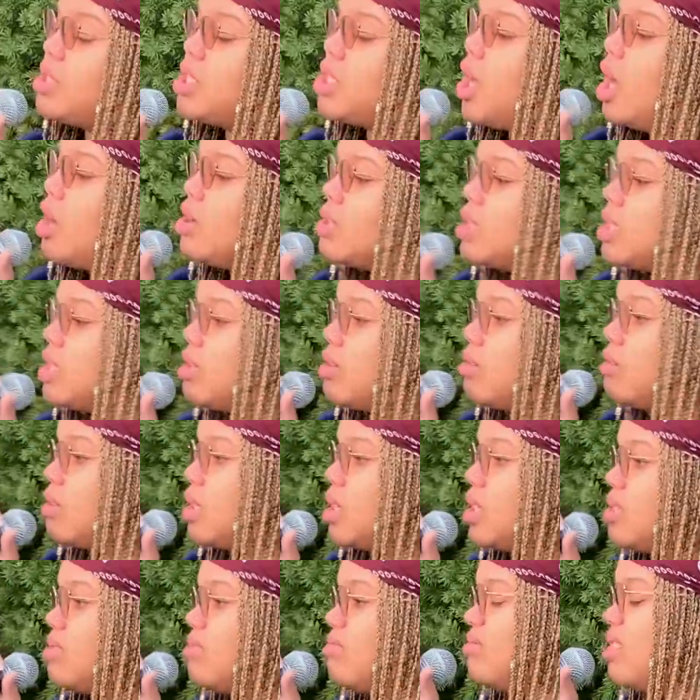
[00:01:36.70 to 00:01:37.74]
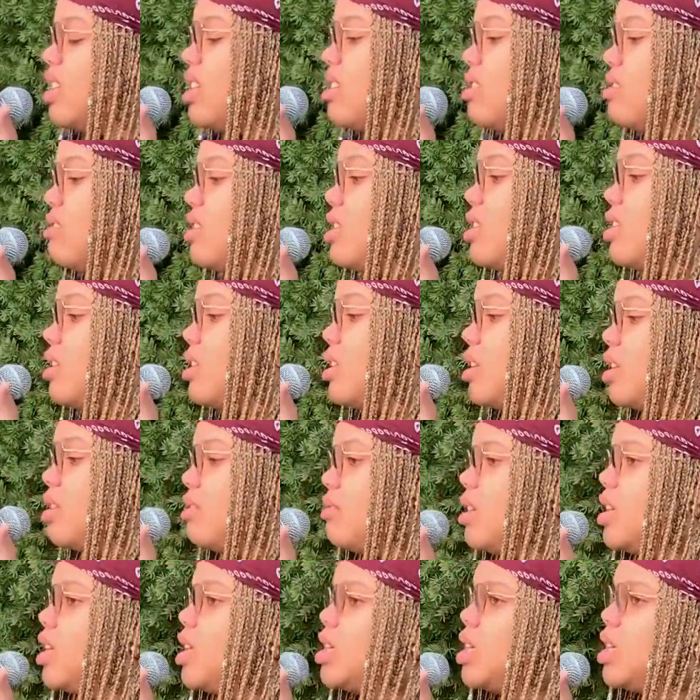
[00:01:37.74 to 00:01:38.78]
the chosen one.
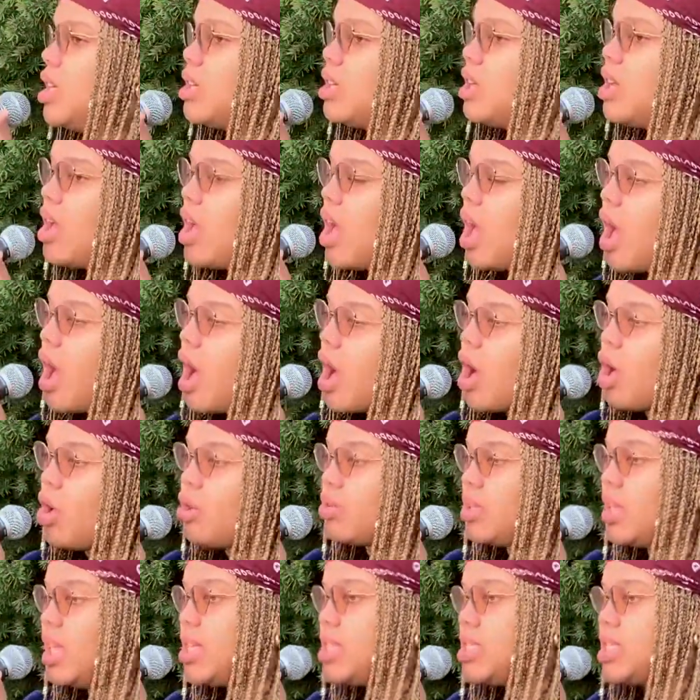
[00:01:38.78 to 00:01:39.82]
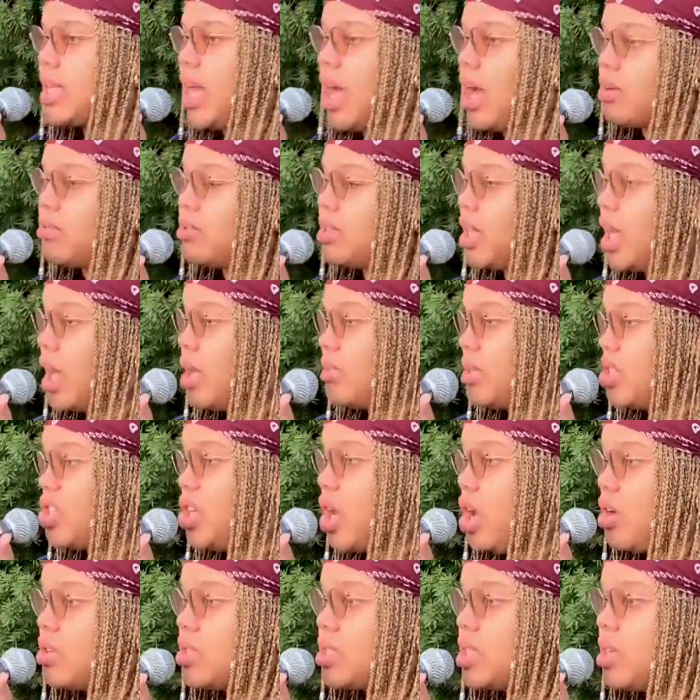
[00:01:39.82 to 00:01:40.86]
Dude. Hold things down. I'm the
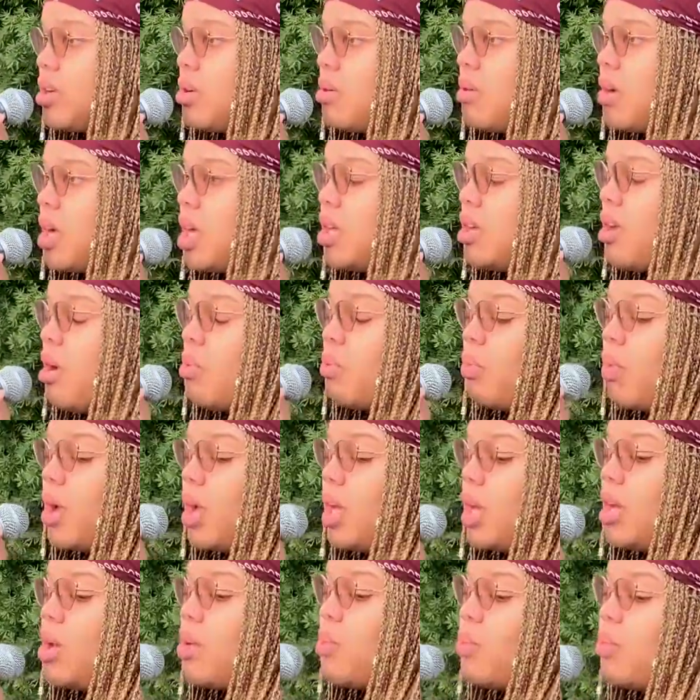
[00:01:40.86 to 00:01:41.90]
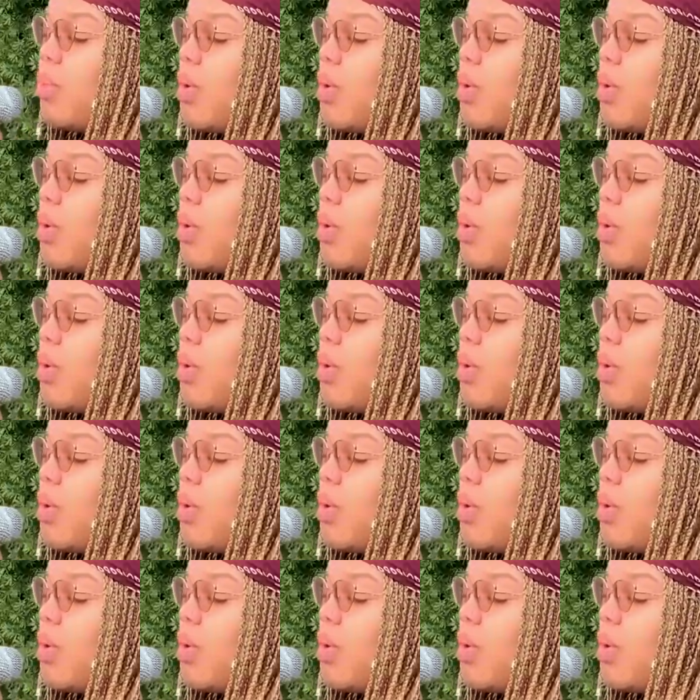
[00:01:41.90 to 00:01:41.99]
chosen one. One,